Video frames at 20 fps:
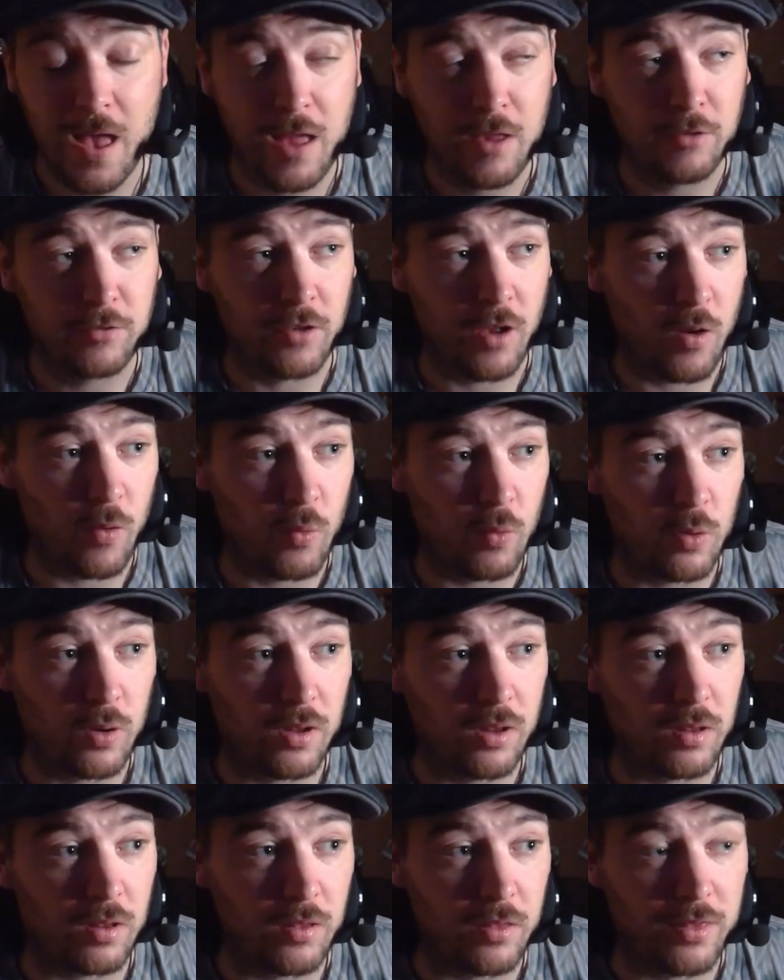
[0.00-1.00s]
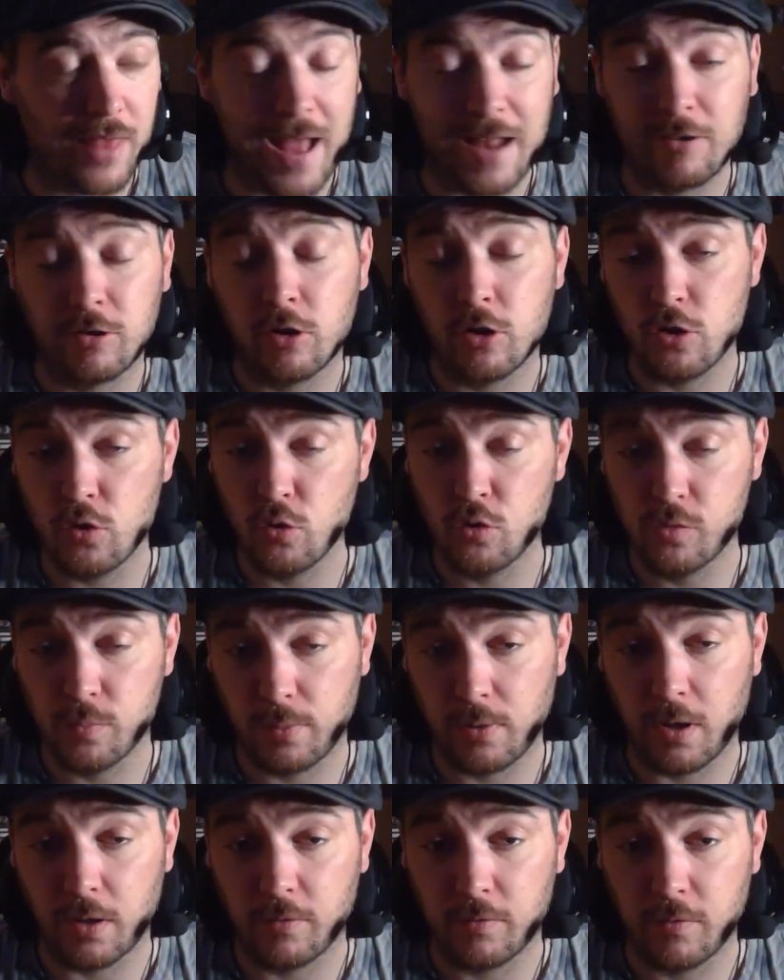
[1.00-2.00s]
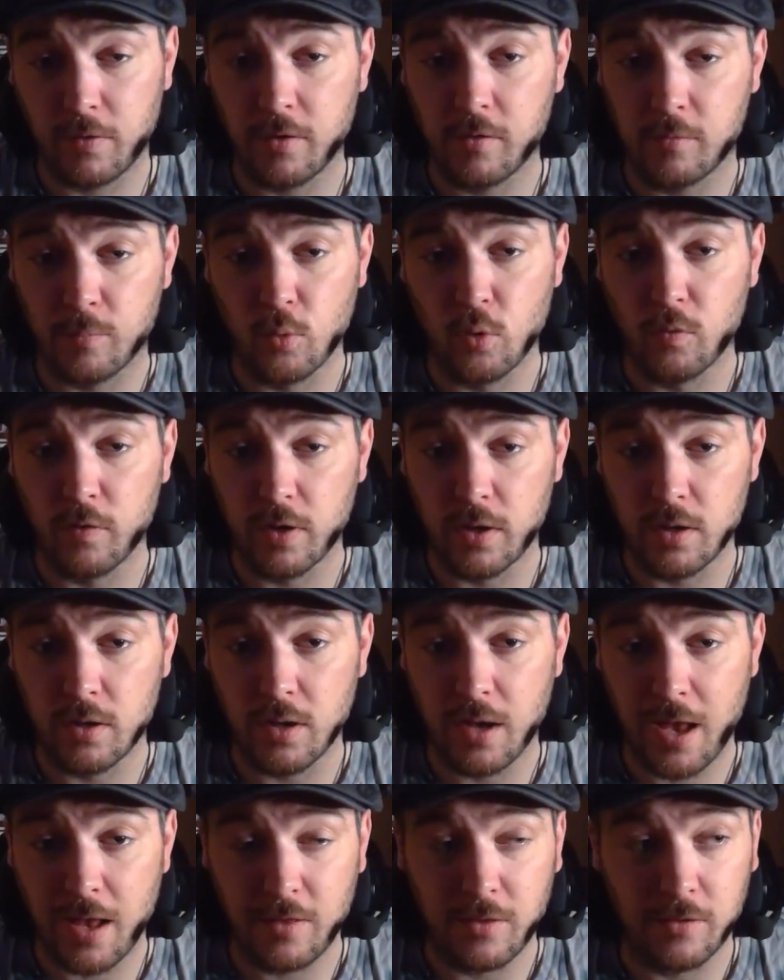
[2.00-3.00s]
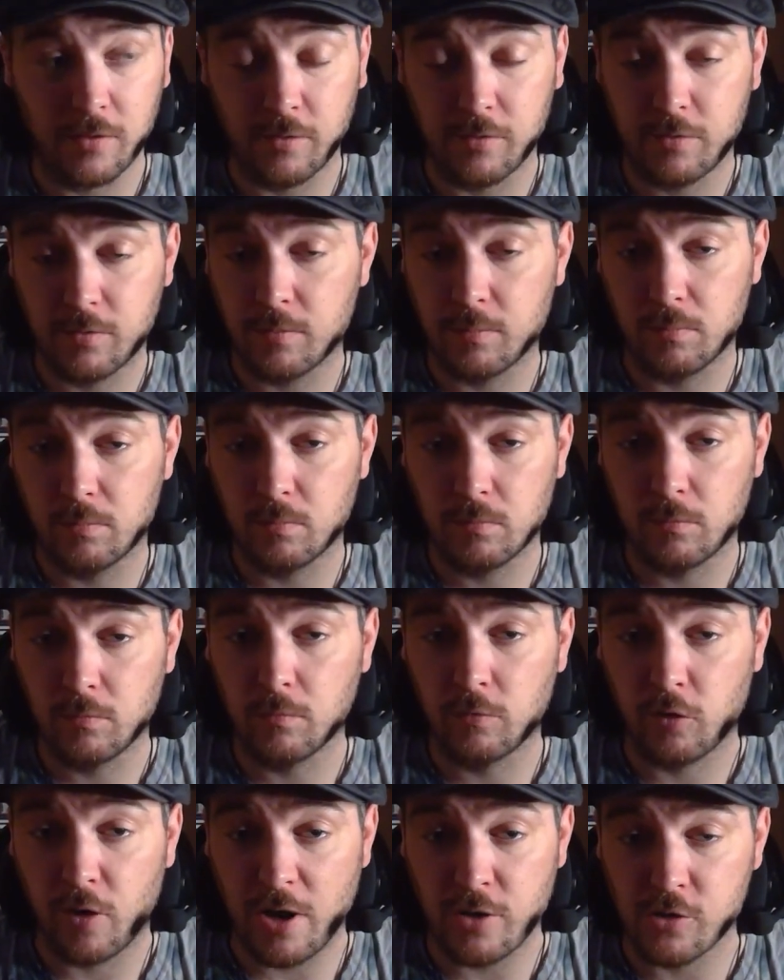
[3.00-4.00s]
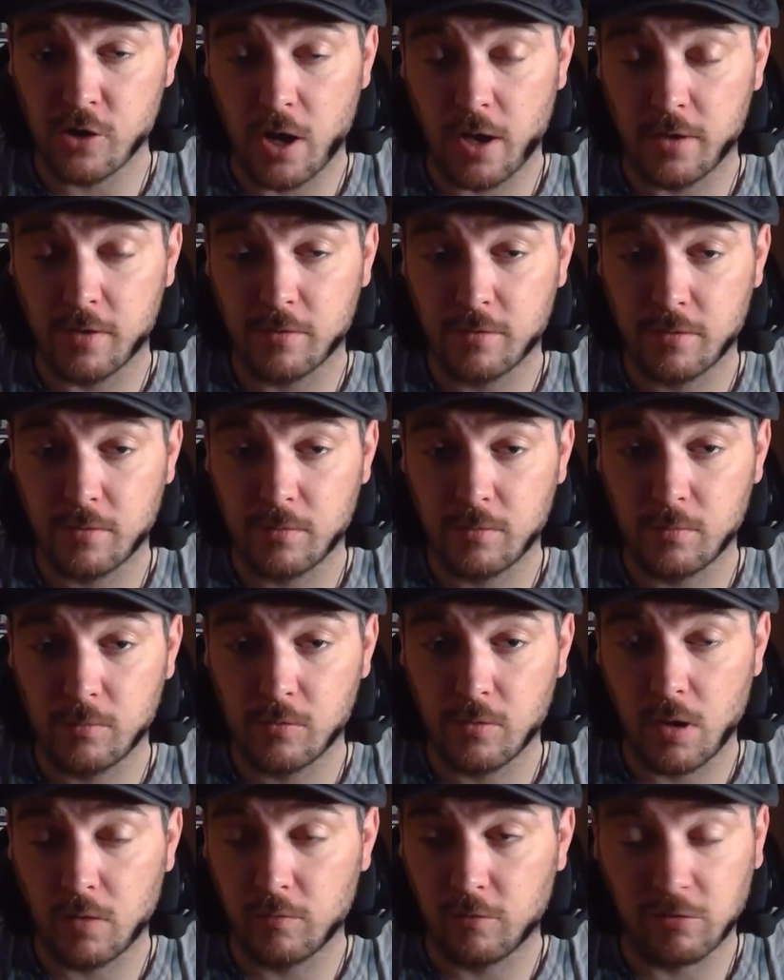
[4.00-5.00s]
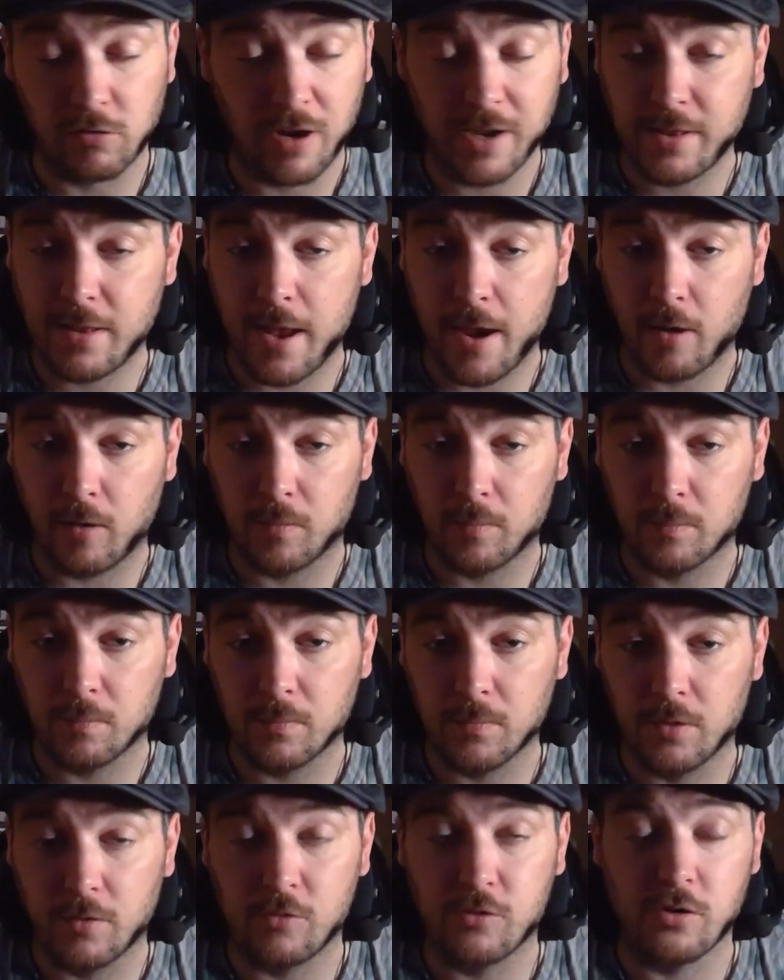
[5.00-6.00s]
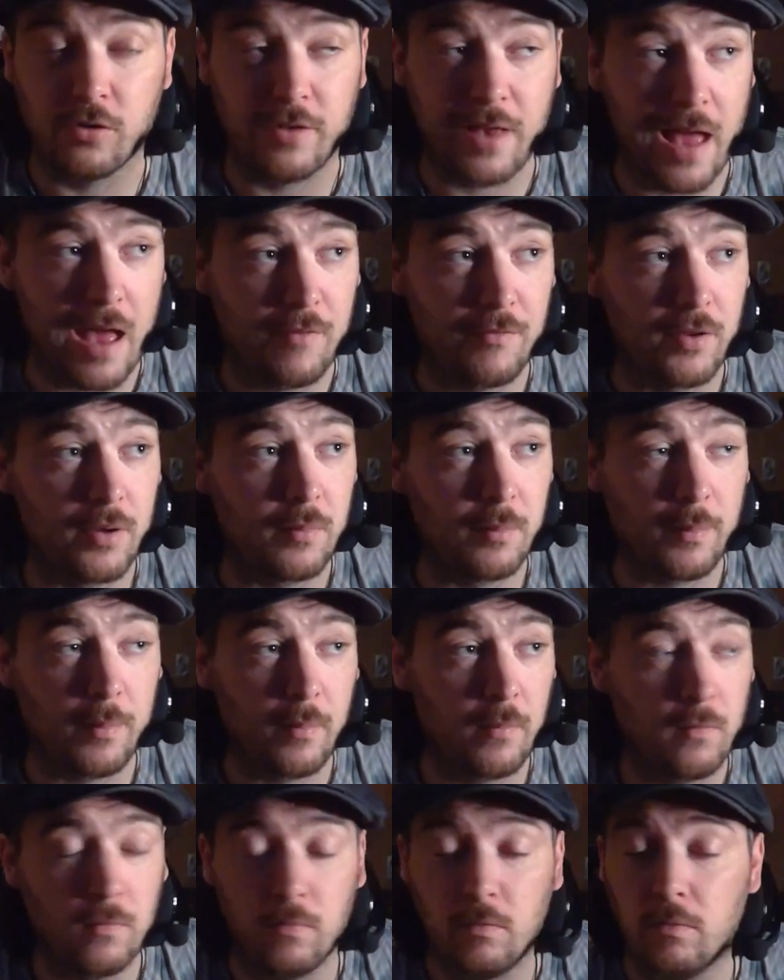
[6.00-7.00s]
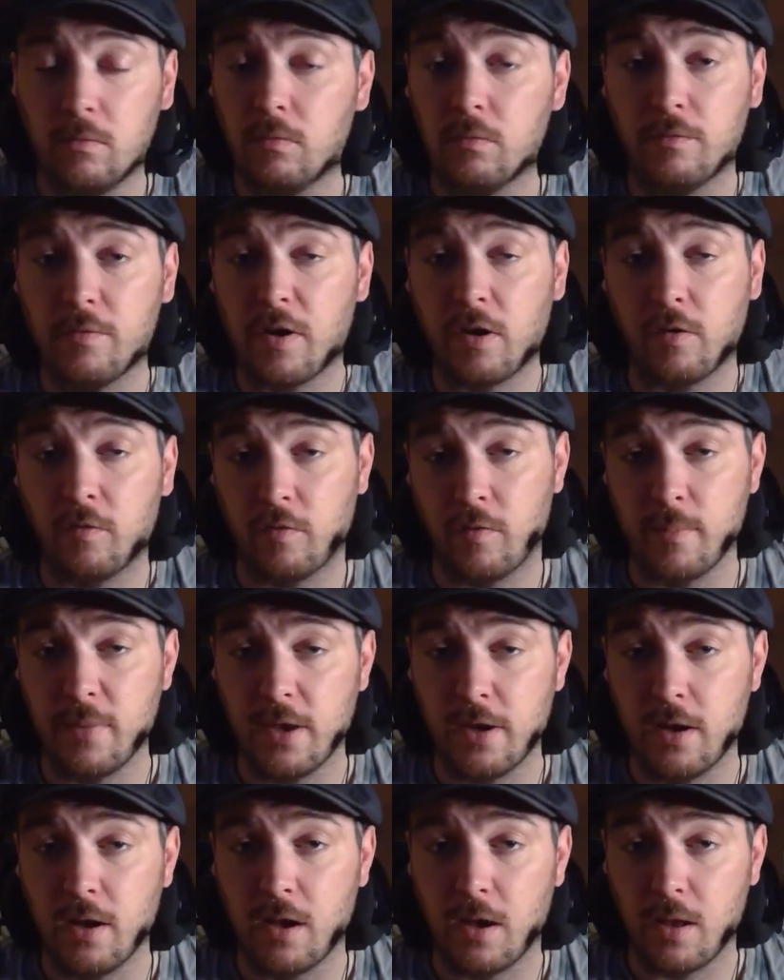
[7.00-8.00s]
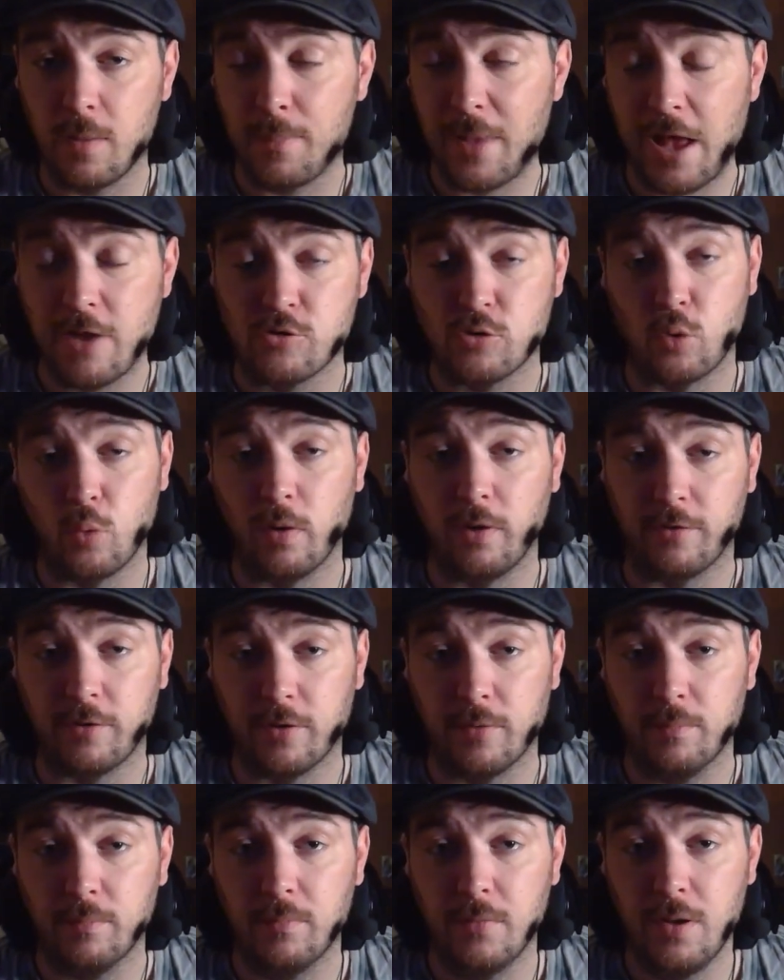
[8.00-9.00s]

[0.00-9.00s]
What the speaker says: So that's a huge plus for this movie and this franchise. Right there. It's just having Vera Farmiga and Patrick Wilson.